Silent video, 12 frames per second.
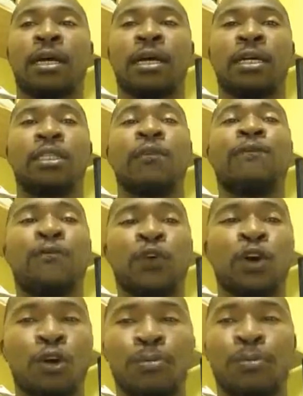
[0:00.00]
uh, the
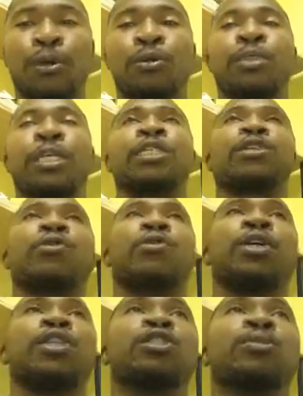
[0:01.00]
full moon is
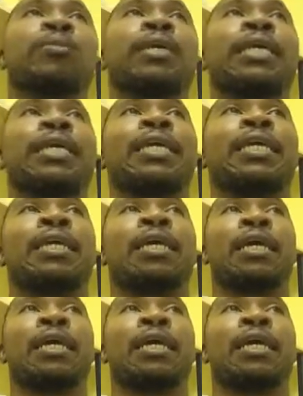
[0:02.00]
going to be